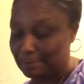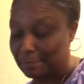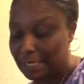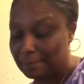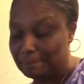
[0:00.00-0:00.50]

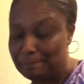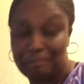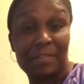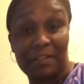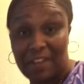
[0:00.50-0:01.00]
But
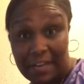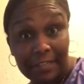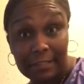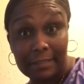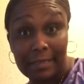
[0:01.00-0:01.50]
if I
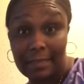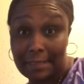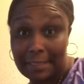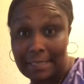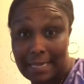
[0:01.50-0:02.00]
cook,
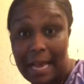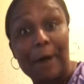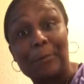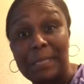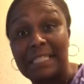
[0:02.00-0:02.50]
I
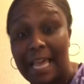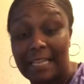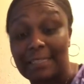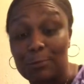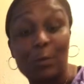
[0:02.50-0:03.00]
always
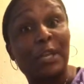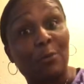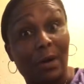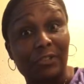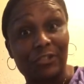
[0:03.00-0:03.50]
ask, would he
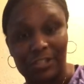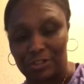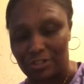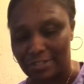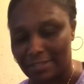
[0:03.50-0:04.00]
wash
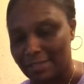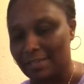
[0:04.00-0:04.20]
dishes?